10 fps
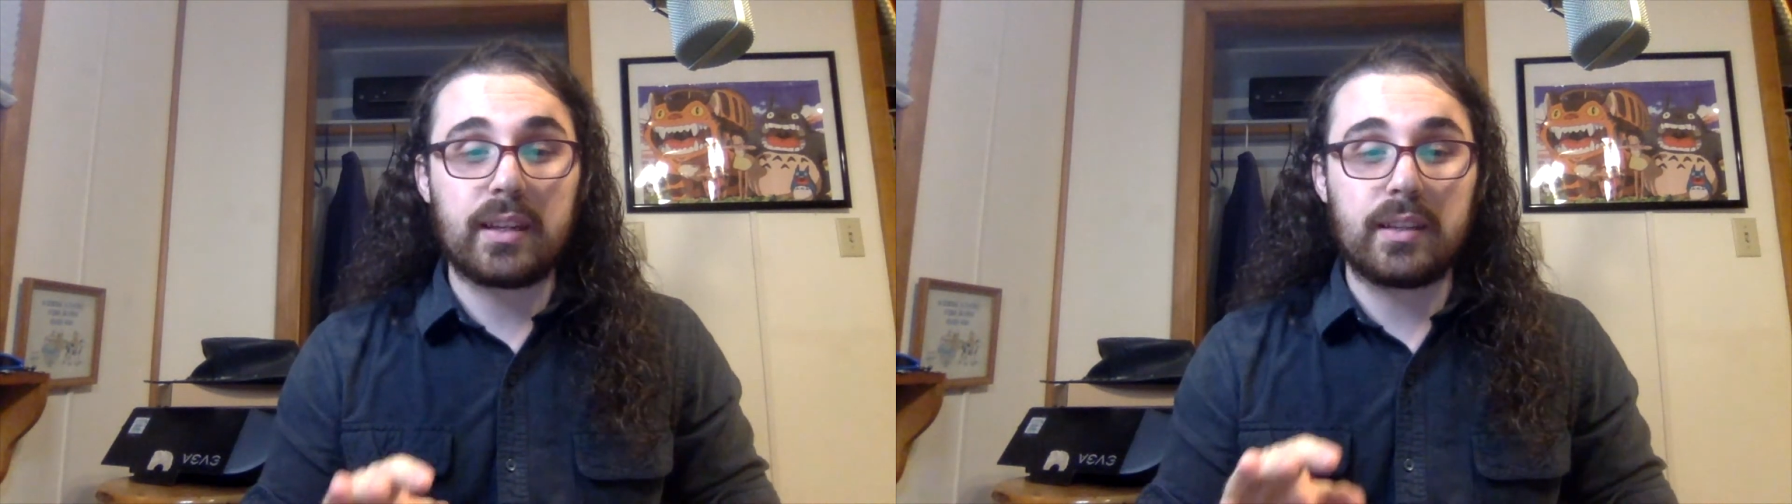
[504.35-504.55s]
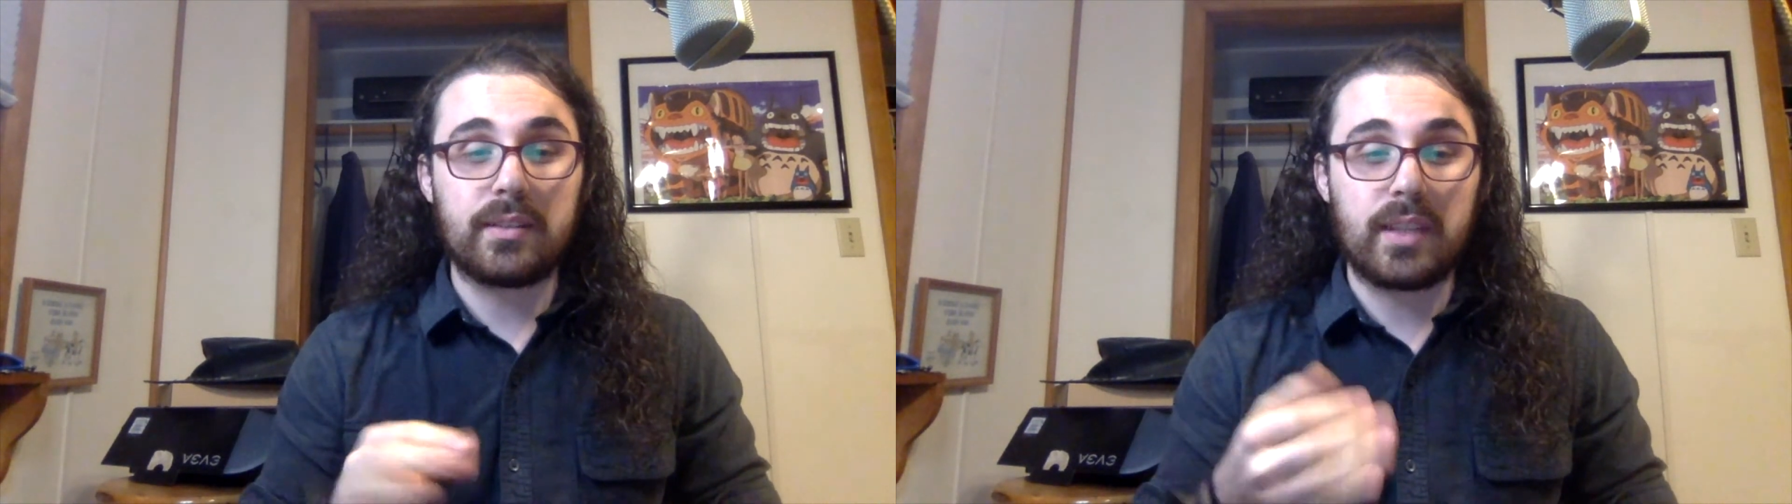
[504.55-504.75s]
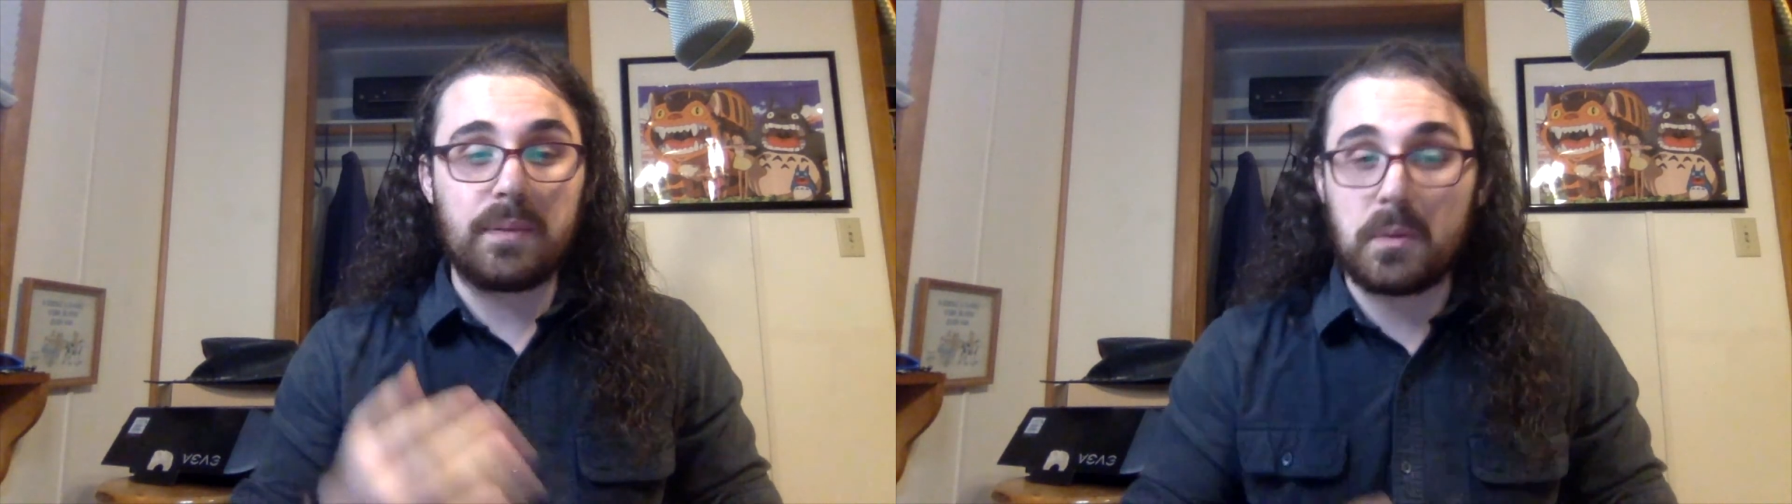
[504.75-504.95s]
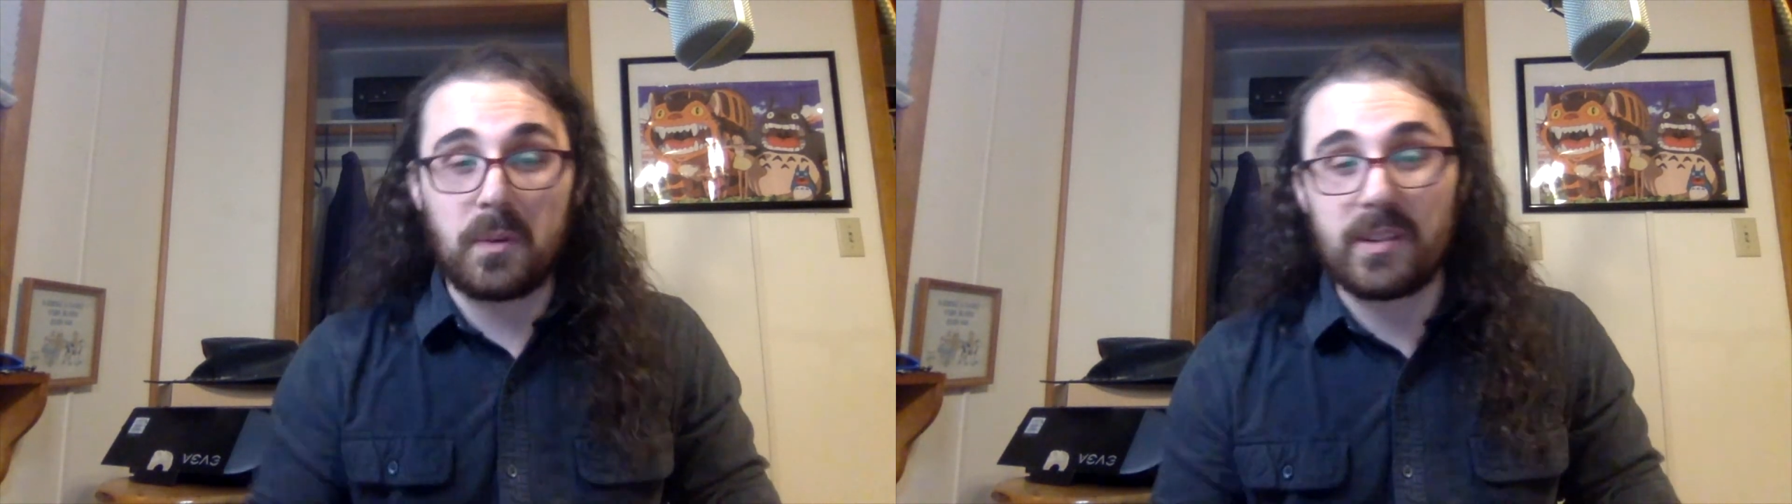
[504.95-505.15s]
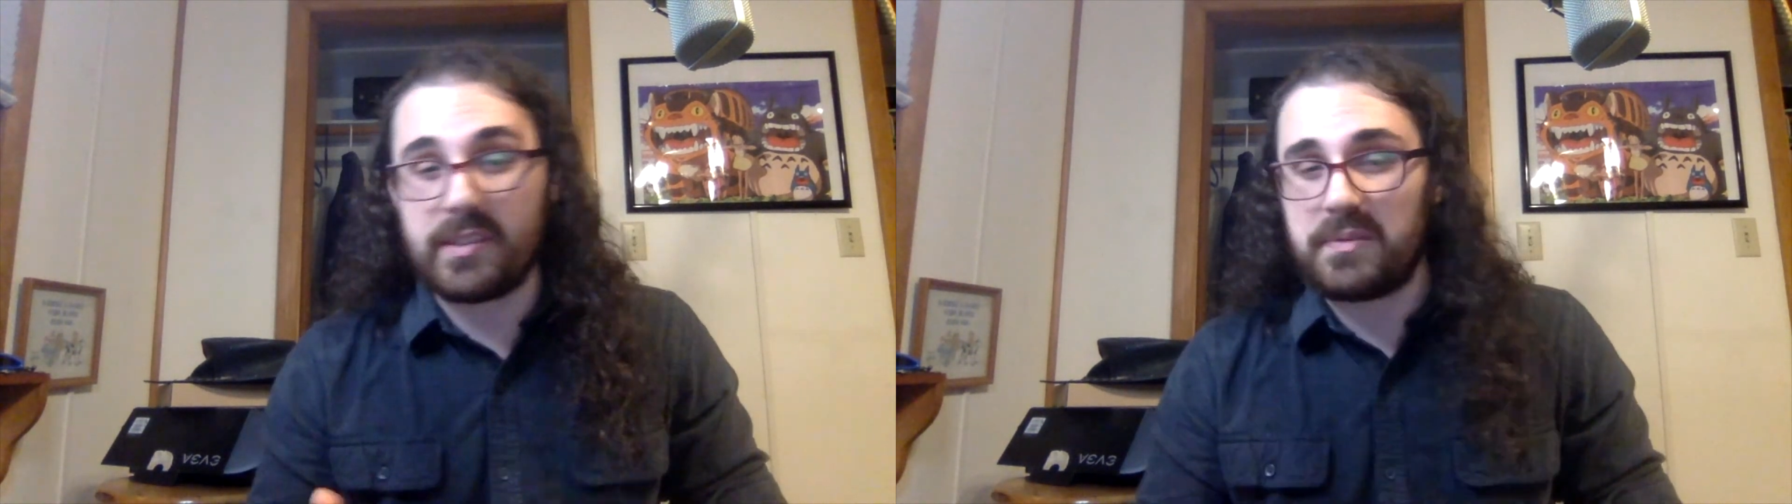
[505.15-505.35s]
is even
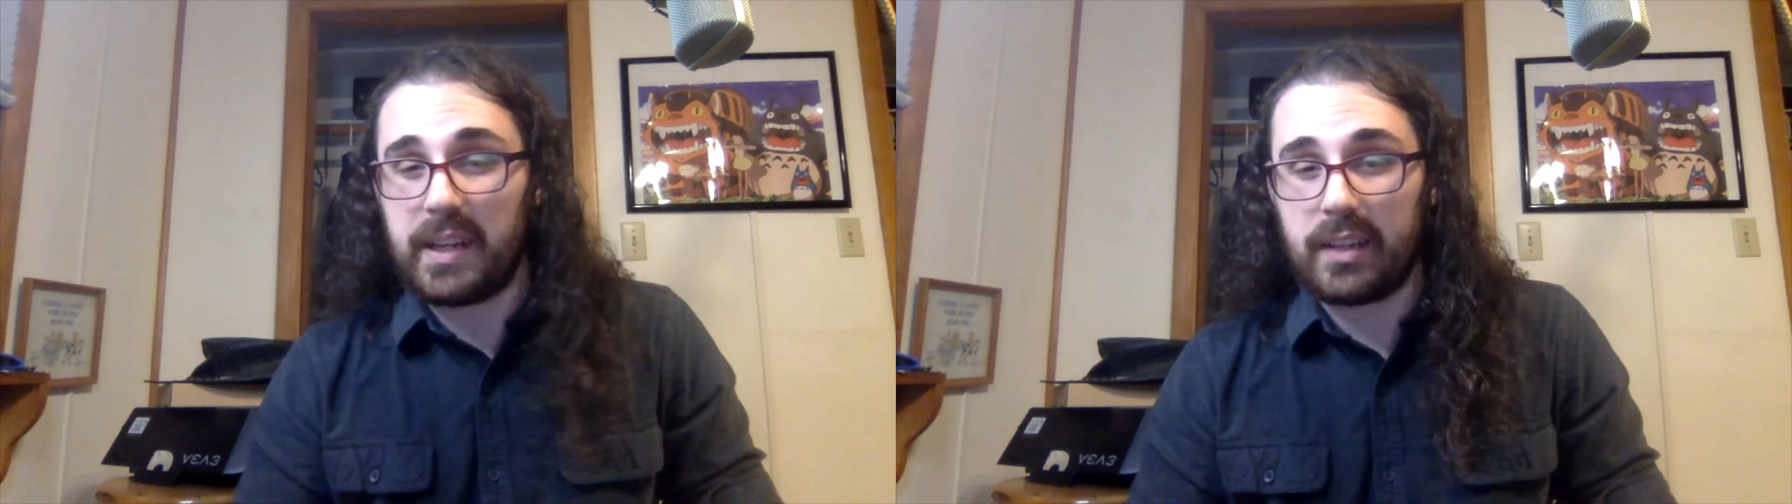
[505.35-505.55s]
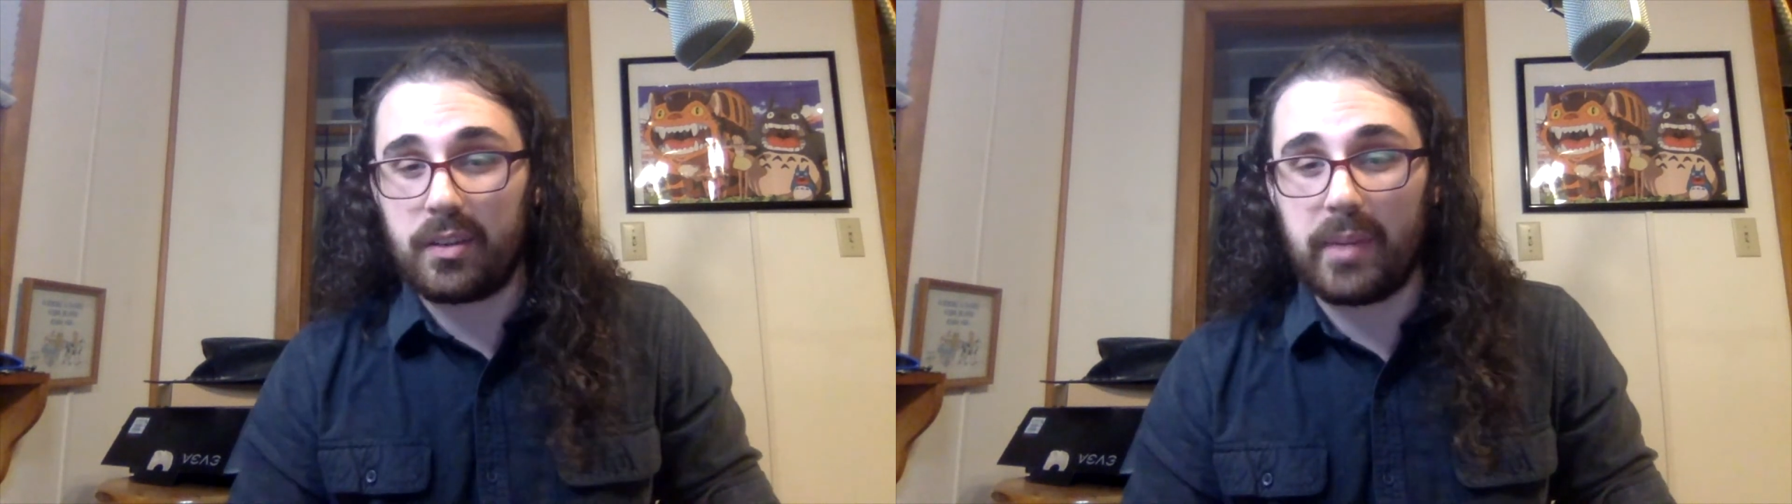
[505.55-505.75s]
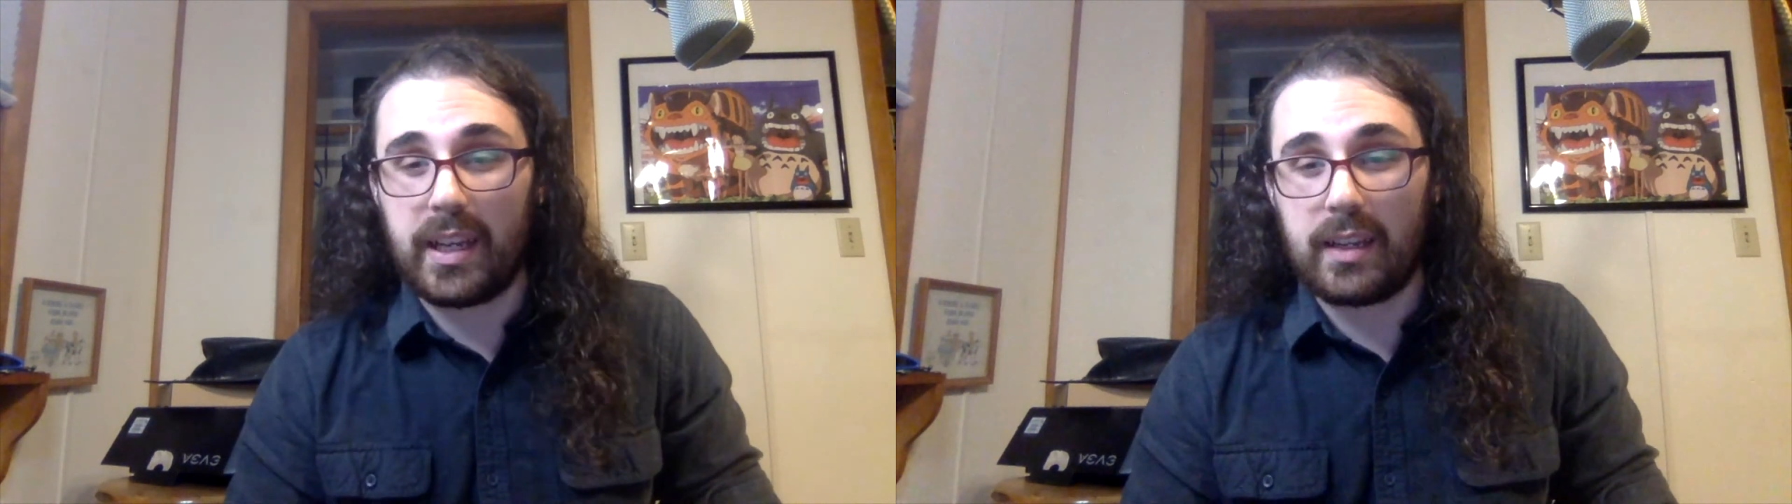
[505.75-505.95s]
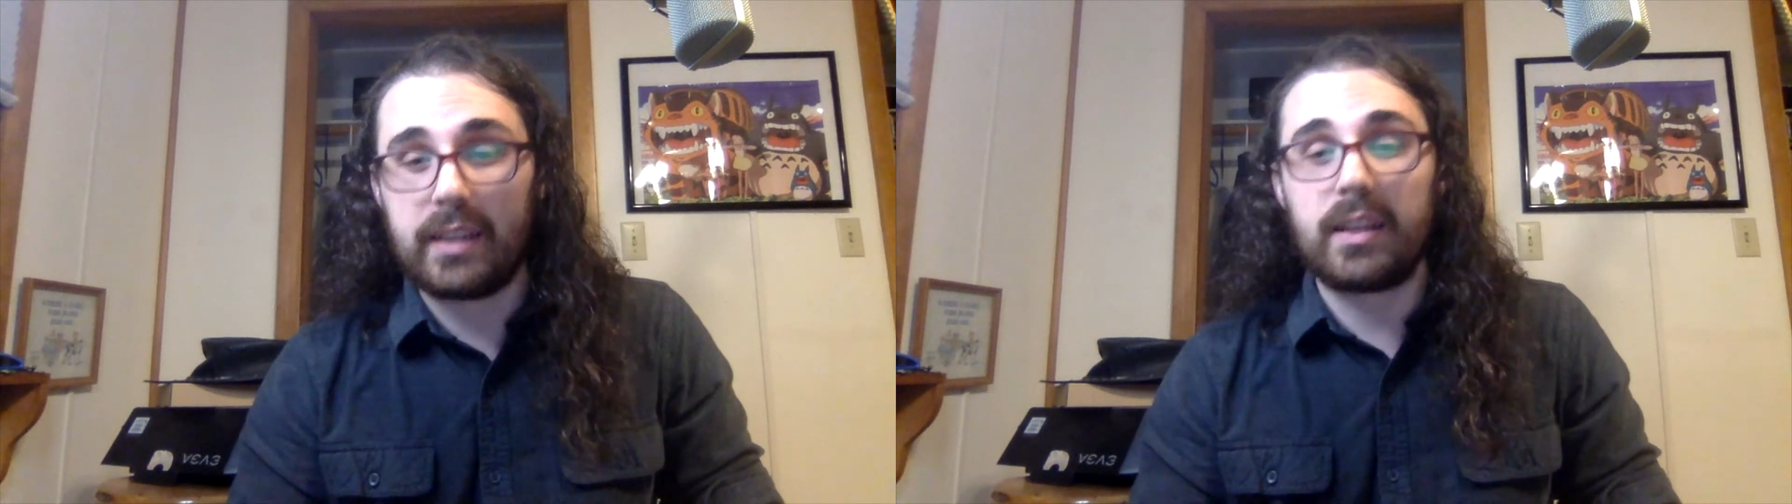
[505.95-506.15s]
worse than regular manga,